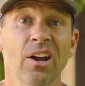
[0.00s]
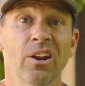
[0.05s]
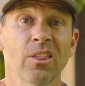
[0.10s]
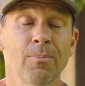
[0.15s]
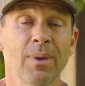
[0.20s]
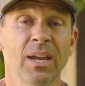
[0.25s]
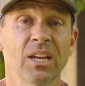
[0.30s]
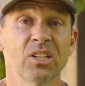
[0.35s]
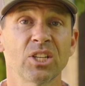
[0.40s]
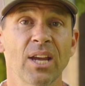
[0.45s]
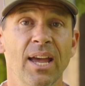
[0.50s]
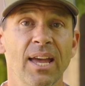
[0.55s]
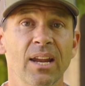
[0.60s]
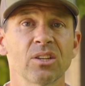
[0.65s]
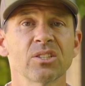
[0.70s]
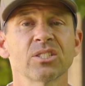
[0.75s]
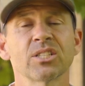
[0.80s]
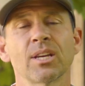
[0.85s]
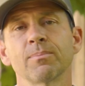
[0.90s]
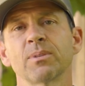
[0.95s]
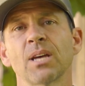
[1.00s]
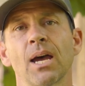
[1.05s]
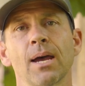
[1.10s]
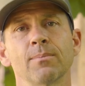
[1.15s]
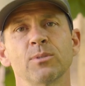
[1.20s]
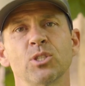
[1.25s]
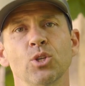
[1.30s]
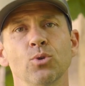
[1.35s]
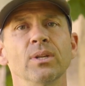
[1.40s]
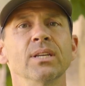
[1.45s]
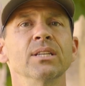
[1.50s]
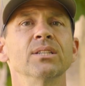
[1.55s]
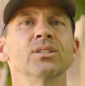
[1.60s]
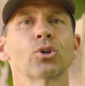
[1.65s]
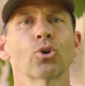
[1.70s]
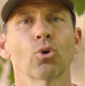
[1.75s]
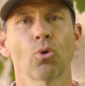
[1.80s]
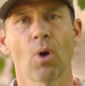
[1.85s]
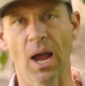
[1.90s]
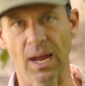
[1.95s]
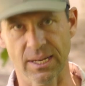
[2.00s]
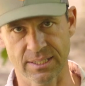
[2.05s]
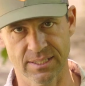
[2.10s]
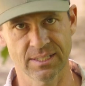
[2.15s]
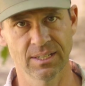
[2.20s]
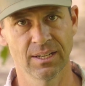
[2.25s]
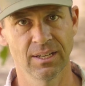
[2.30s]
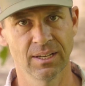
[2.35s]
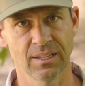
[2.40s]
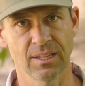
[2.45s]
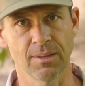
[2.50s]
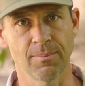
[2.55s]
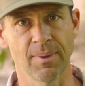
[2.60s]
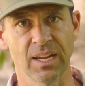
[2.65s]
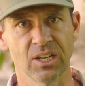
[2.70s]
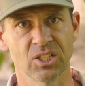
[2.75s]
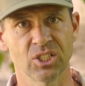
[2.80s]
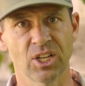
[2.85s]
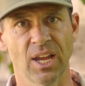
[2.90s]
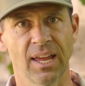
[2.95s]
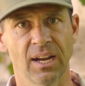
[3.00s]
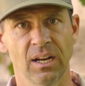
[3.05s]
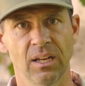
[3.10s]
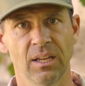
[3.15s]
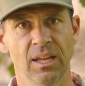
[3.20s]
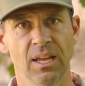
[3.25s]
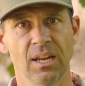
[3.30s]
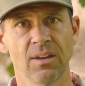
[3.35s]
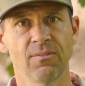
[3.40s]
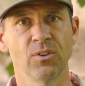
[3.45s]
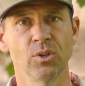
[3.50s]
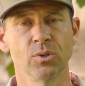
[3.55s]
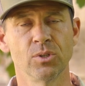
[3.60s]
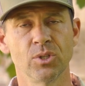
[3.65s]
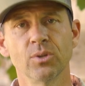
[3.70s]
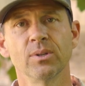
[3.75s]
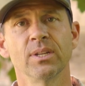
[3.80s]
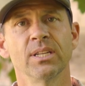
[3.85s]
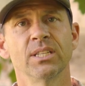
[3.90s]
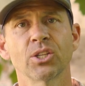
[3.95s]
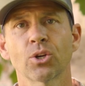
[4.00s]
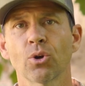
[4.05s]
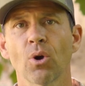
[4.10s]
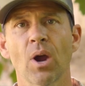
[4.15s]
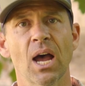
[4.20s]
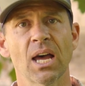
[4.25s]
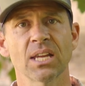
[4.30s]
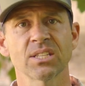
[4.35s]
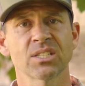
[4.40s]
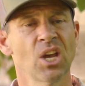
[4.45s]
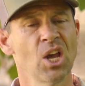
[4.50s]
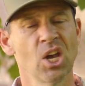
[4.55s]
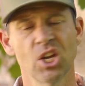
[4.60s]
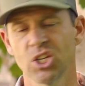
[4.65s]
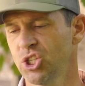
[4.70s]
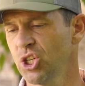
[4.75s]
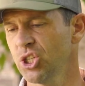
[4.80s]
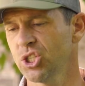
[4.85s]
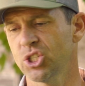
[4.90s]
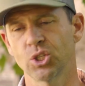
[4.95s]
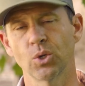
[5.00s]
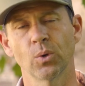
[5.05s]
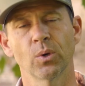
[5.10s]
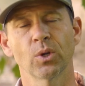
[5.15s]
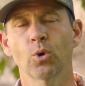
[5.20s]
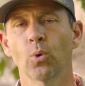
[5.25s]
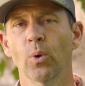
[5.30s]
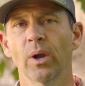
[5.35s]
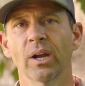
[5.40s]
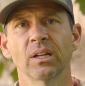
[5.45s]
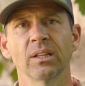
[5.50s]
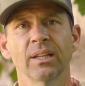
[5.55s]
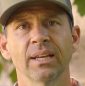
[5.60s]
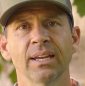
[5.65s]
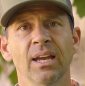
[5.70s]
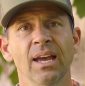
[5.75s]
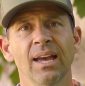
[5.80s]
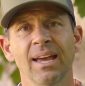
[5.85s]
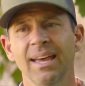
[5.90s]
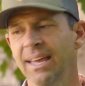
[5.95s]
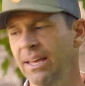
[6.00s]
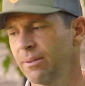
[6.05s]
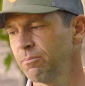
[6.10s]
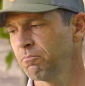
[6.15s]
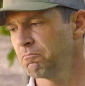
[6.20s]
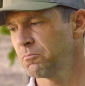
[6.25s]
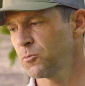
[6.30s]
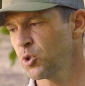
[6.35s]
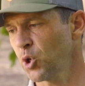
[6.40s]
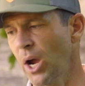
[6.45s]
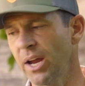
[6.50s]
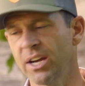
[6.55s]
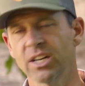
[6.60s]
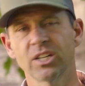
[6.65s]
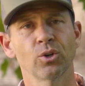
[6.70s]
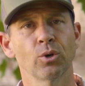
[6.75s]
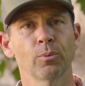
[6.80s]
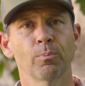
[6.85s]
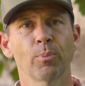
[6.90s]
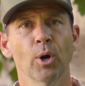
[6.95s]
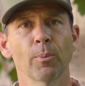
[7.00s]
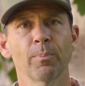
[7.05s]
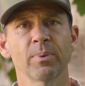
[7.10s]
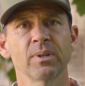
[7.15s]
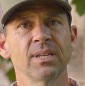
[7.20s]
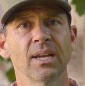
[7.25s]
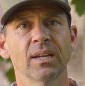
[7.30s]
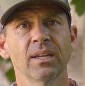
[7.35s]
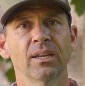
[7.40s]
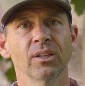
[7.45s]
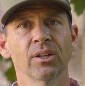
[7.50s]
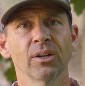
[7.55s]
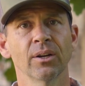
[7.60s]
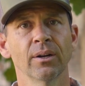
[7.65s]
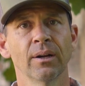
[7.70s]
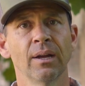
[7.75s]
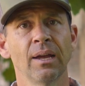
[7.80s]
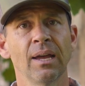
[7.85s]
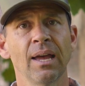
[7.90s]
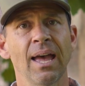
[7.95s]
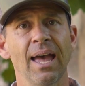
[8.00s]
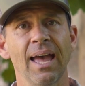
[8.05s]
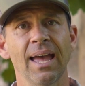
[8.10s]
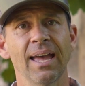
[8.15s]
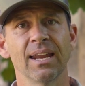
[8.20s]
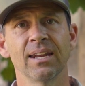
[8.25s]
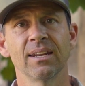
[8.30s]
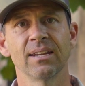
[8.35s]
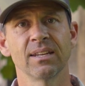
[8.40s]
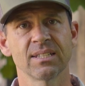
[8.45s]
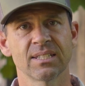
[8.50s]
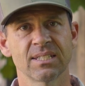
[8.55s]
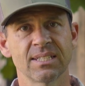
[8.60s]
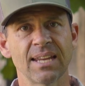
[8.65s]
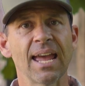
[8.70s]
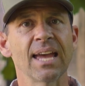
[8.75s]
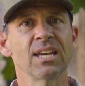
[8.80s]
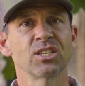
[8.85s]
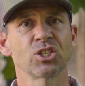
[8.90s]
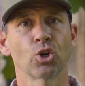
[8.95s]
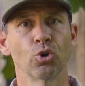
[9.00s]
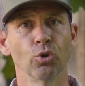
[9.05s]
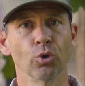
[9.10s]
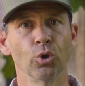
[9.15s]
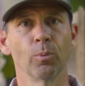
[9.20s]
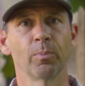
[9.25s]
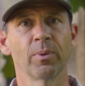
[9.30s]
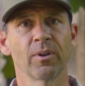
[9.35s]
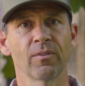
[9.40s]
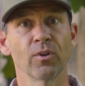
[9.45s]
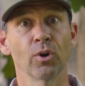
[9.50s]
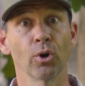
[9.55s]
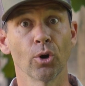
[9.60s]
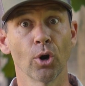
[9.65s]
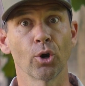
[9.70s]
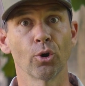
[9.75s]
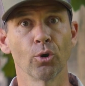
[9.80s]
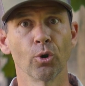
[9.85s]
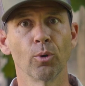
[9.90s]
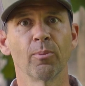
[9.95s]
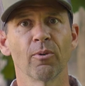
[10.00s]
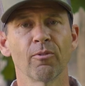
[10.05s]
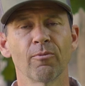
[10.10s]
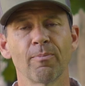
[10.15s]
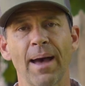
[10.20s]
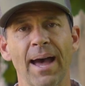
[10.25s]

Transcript: out of the main channel, sometimes you need to cross the main channel. And if you do need to cross, just do it quickly. Try to do it perpendicular and stay as a group if you're a group of